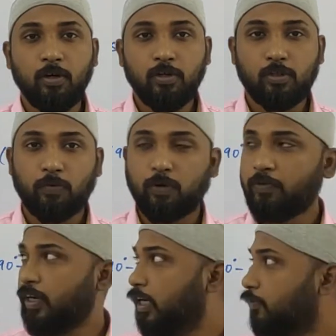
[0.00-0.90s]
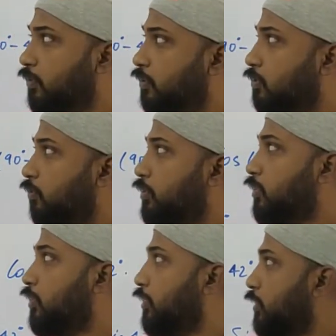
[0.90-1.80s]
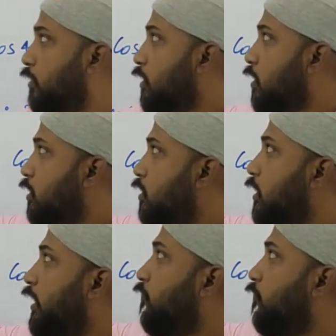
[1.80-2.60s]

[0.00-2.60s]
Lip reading: So what we have in this question is sine